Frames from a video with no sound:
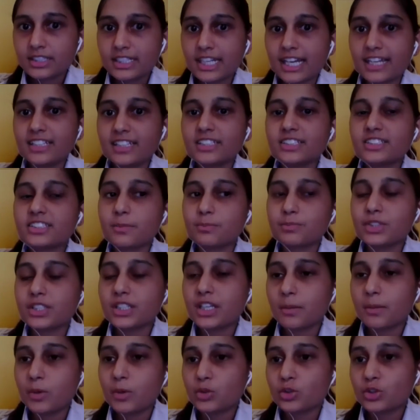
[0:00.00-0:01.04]
Tell us
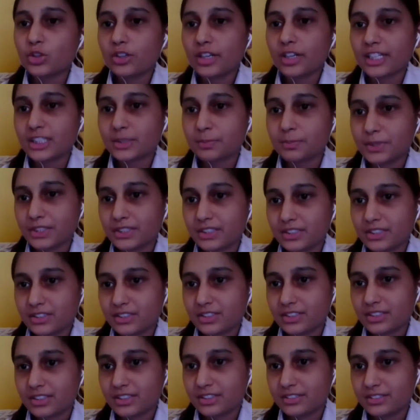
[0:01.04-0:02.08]
something about your
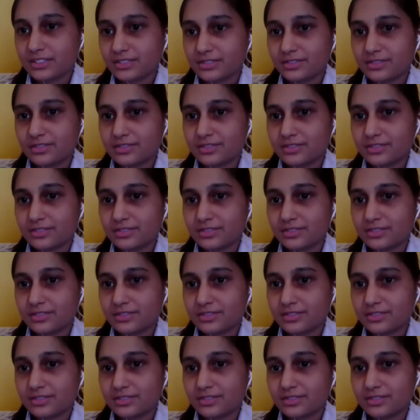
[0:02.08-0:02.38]
experience there.